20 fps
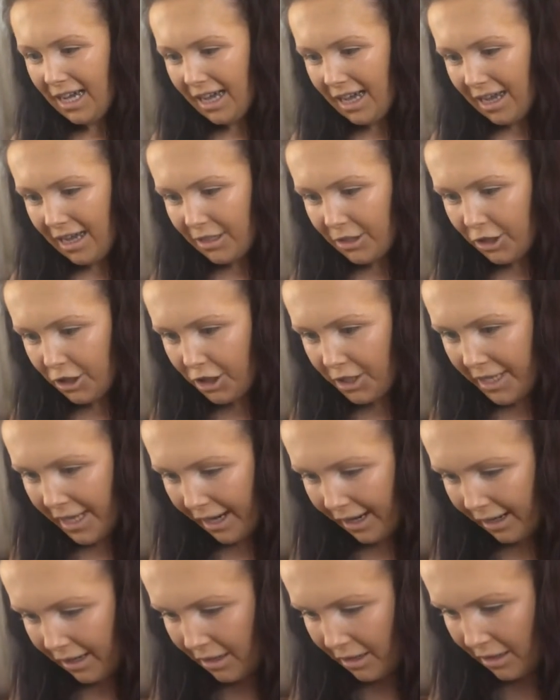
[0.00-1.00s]
I'm just
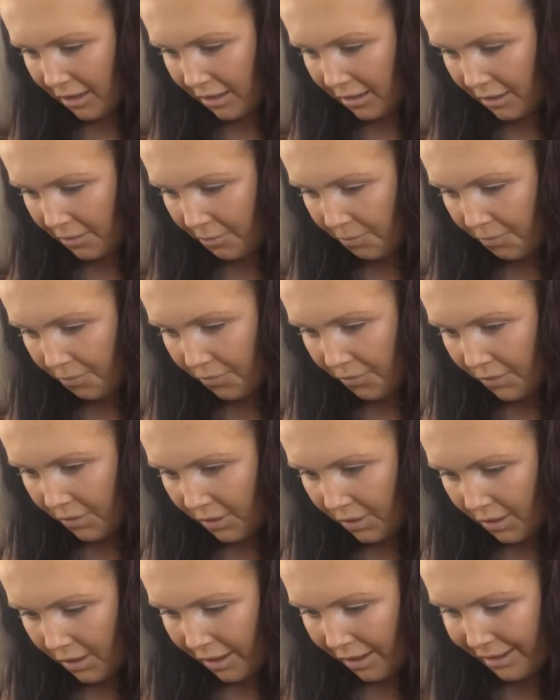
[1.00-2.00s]
taking
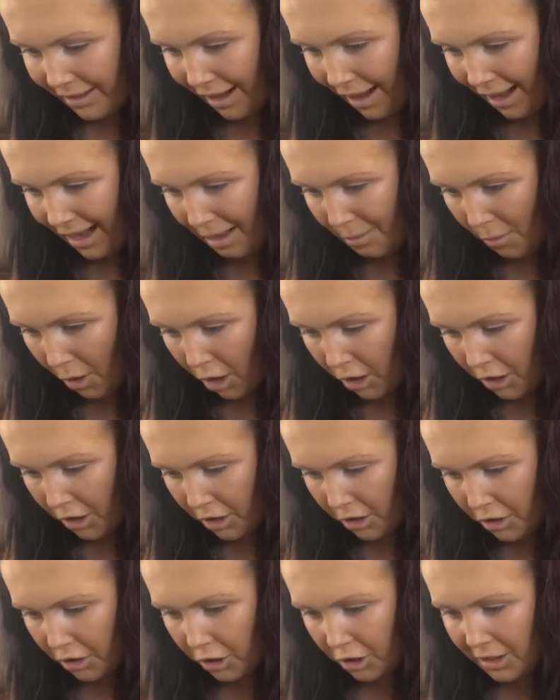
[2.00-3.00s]
a tiny one
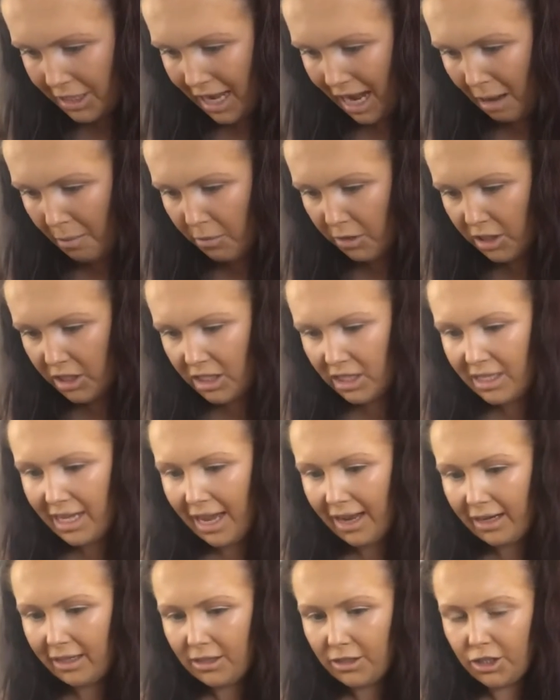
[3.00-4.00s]
because I am just
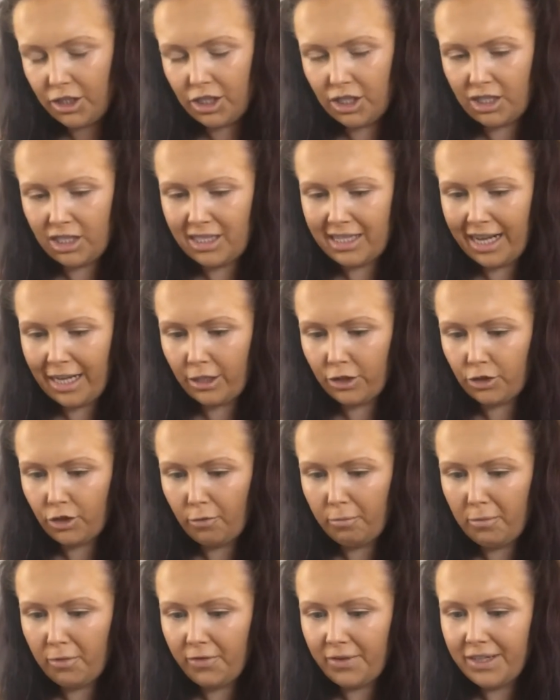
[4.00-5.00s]
setting just the center
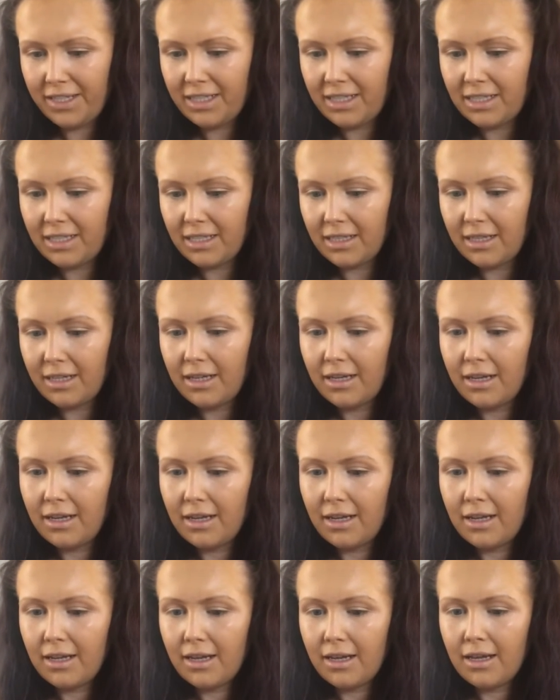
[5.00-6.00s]
of my face.
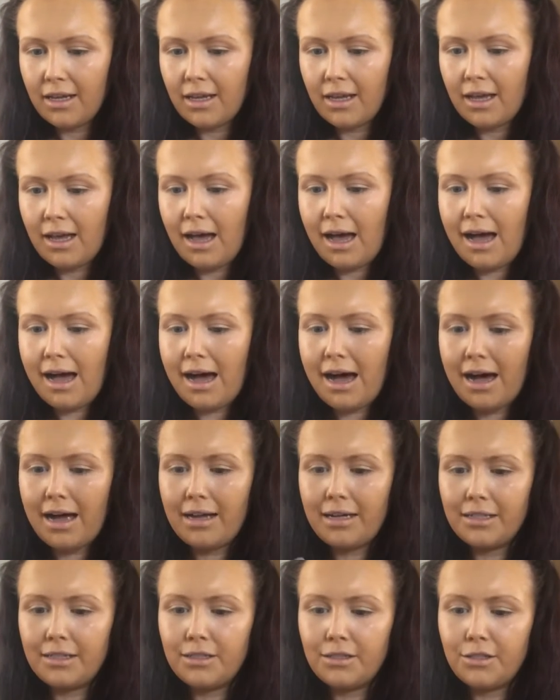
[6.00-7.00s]

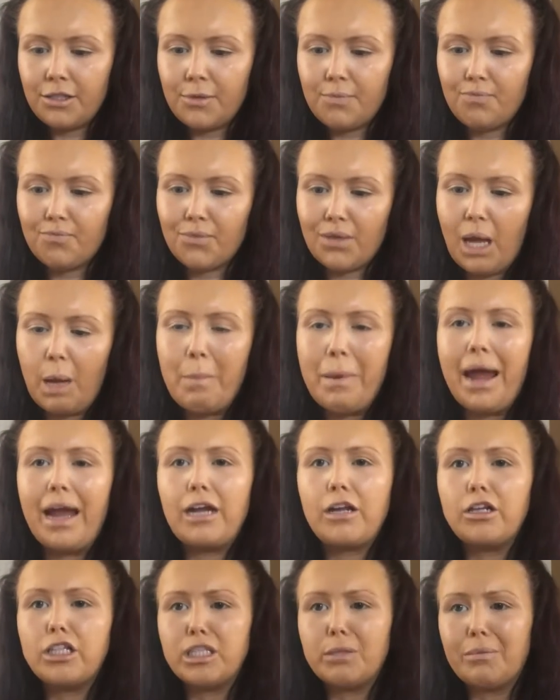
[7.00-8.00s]
And I may
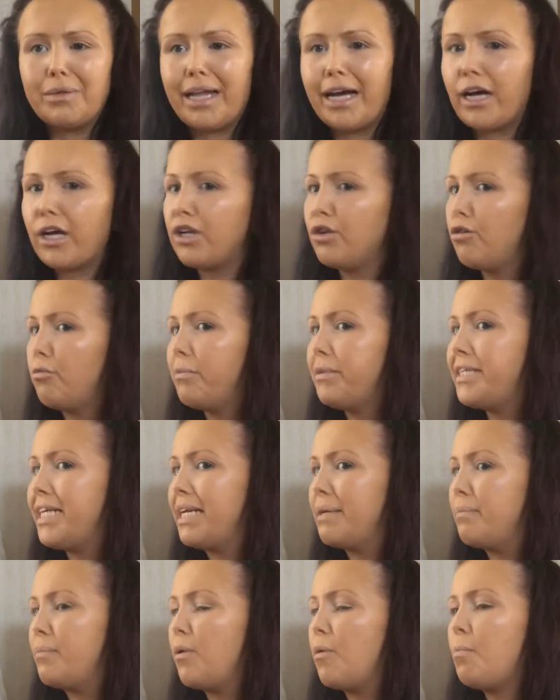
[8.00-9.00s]
lose some of that glow on my
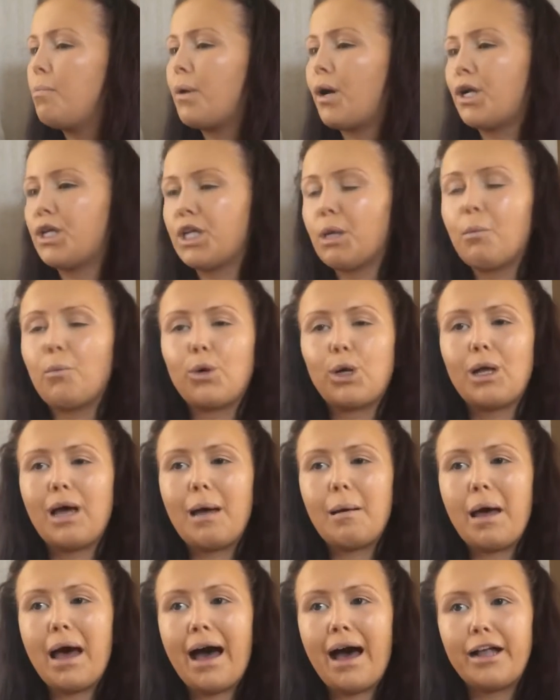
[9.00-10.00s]
cheekbone, but I'm going to
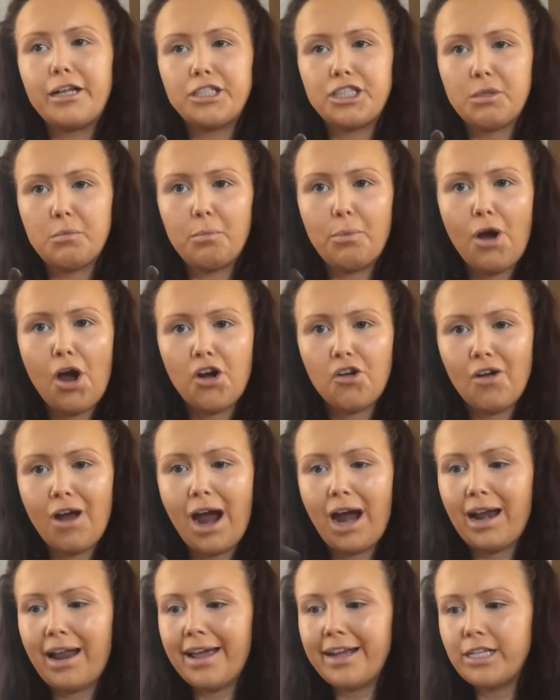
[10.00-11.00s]
add some powder
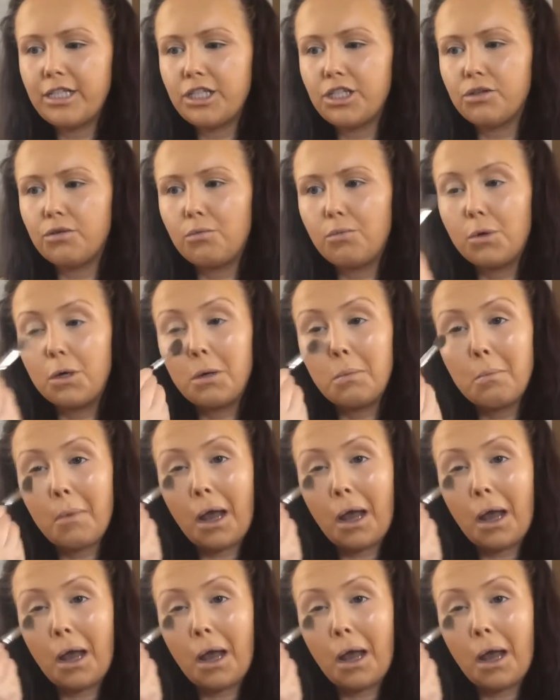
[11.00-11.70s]
highlight so it wouldn't